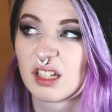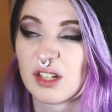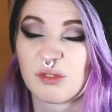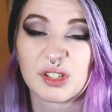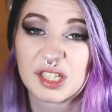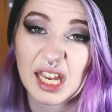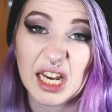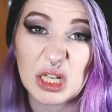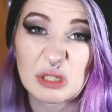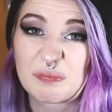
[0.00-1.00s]
I don't really
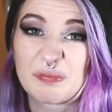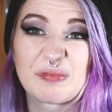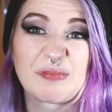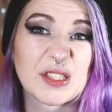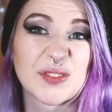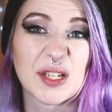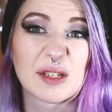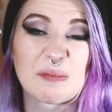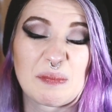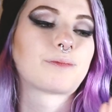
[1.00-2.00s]
care. It's
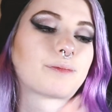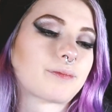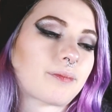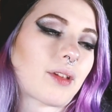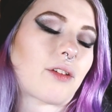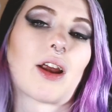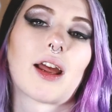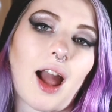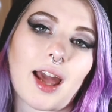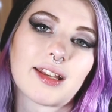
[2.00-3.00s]
fine. Right,
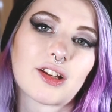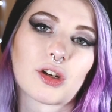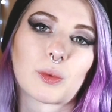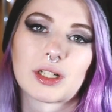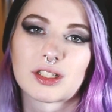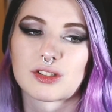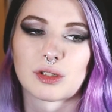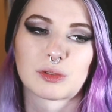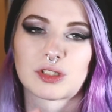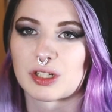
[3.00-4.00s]
I need to go to work, so
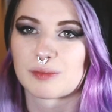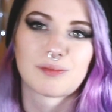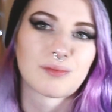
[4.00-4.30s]
I'm just gonna